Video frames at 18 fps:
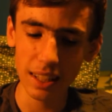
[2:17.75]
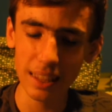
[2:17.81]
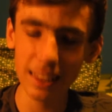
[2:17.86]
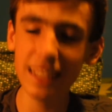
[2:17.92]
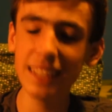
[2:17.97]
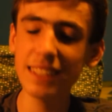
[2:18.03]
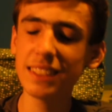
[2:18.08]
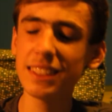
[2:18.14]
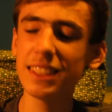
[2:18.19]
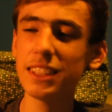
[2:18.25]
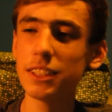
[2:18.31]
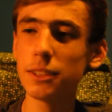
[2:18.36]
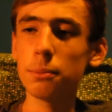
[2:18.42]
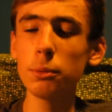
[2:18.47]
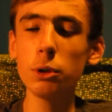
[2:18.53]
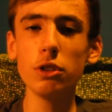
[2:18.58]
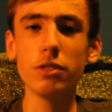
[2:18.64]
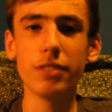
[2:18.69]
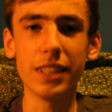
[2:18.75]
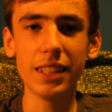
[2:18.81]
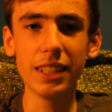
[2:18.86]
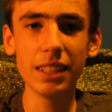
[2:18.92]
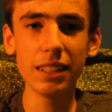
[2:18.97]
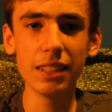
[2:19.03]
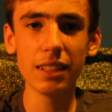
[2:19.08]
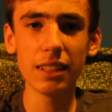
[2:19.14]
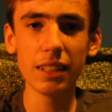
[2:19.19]
this is a
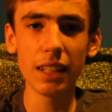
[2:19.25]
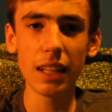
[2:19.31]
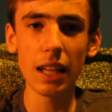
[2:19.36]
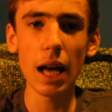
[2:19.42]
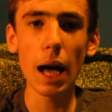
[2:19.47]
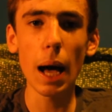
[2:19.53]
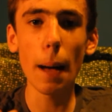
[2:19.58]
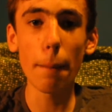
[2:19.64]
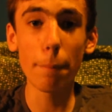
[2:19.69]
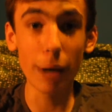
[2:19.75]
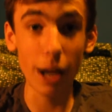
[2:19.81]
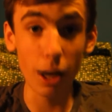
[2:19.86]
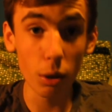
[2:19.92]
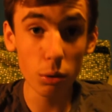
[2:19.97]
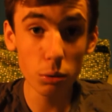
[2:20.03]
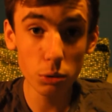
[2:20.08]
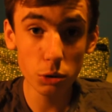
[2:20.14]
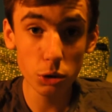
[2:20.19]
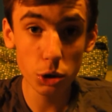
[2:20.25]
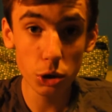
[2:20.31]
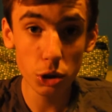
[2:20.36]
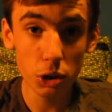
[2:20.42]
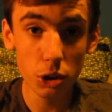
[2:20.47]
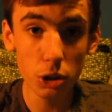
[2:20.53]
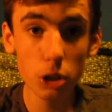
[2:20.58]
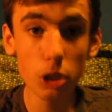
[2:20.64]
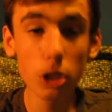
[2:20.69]
movie about
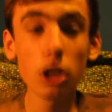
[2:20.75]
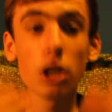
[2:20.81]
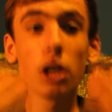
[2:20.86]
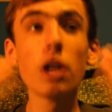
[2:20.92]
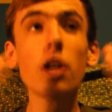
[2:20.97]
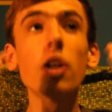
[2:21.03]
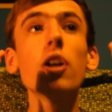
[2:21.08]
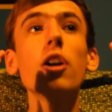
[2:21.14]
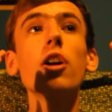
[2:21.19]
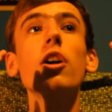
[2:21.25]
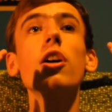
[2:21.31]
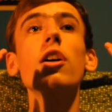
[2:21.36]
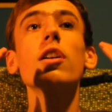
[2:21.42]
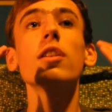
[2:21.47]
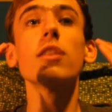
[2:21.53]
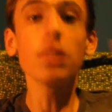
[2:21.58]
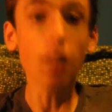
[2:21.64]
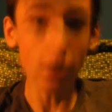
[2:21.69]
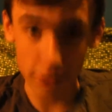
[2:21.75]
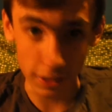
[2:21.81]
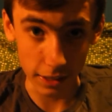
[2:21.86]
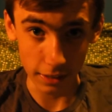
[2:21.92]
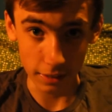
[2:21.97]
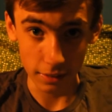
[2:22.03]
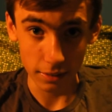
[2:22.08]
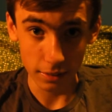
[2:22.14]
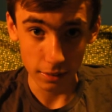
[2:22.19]
nothing.